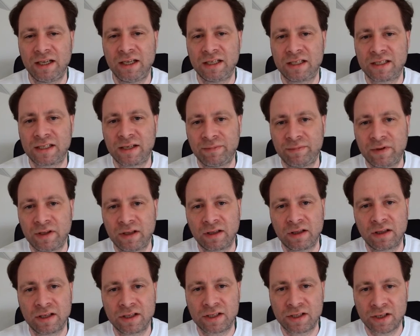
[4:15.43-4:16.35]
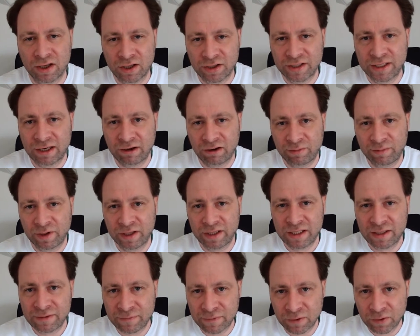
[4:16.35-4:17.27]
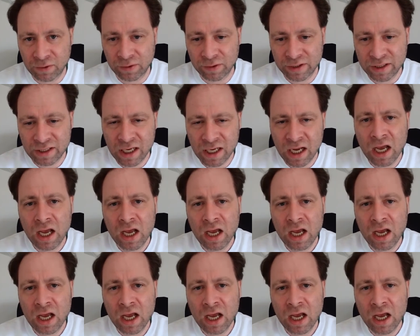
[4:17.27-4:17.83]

is something that's not terribly difficult.